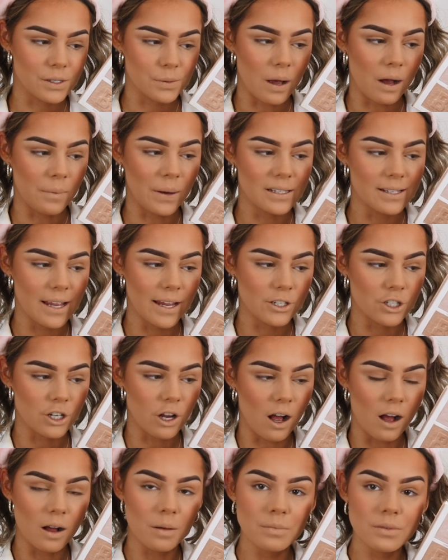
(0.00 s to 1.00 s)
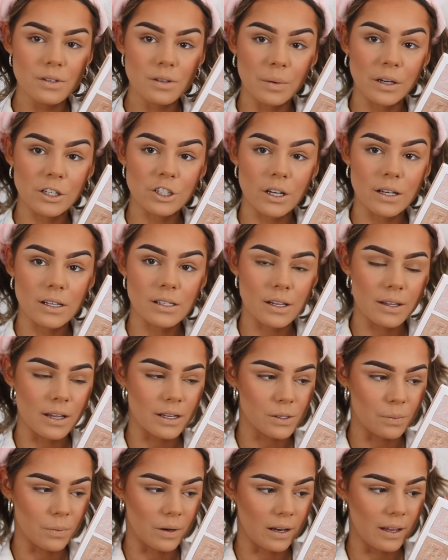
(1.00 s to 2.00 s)
as well. I take Charmed, which is
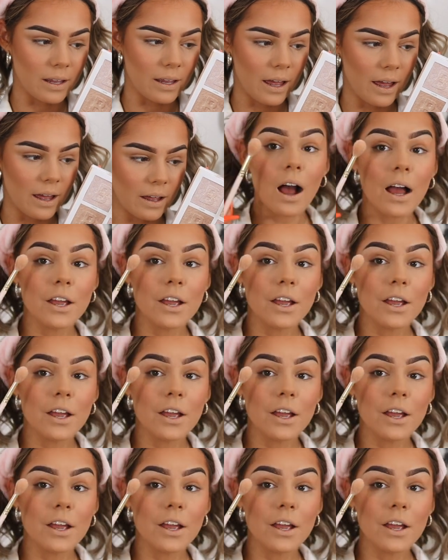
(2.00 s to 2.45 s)
this one here.